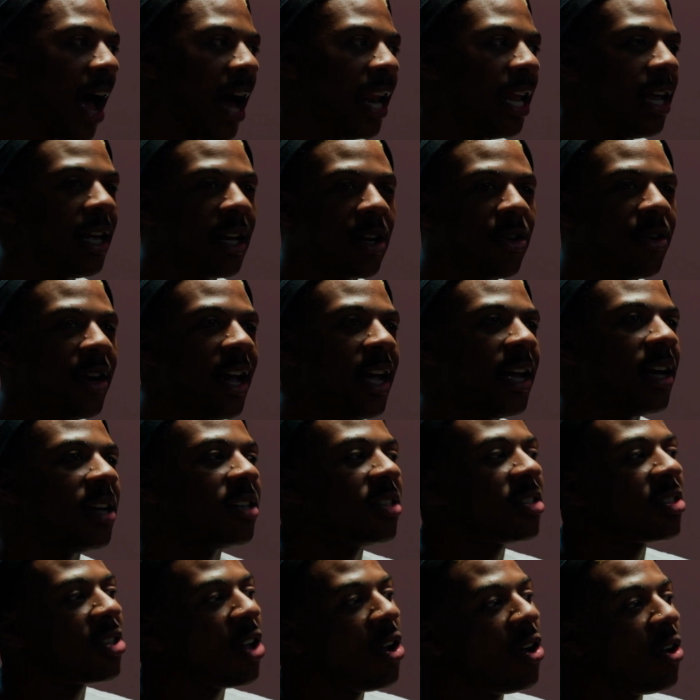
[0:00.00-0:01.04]
I didn't create a
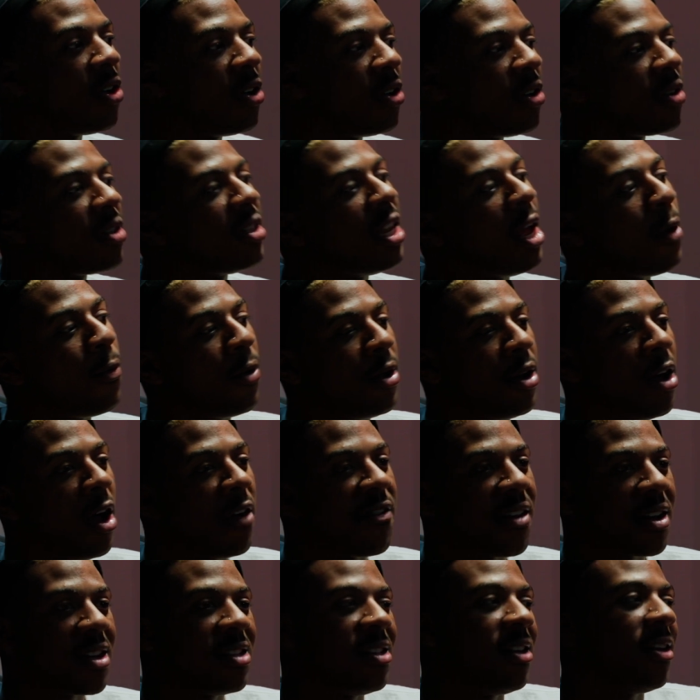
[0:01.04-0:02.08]
song that went off.
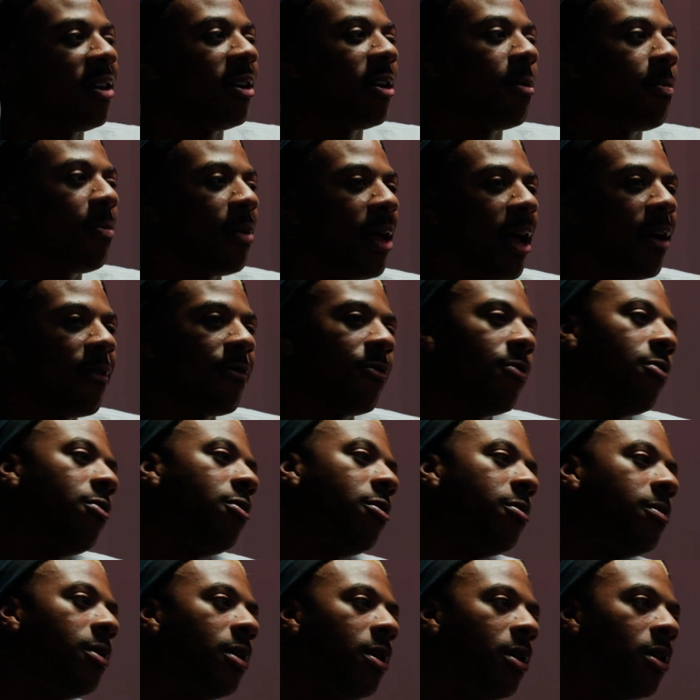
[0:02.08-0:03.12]
I created a platform.
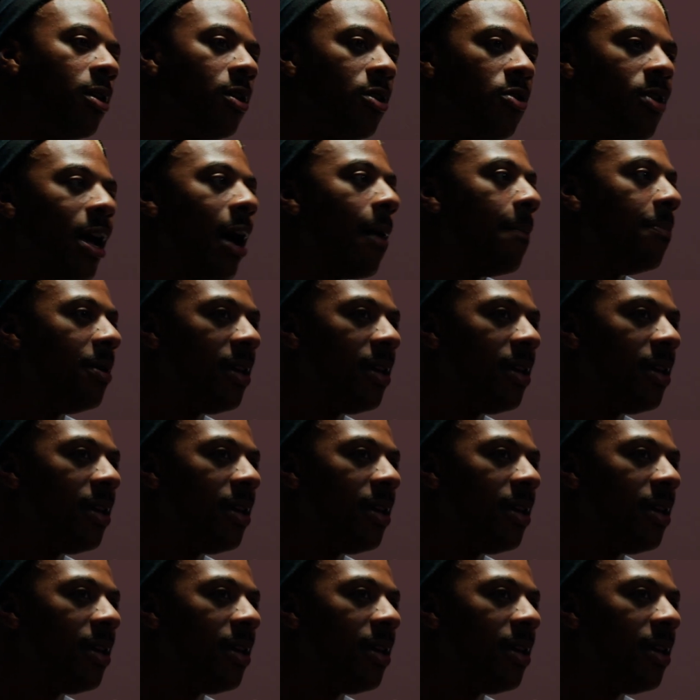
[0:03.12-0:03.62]
You got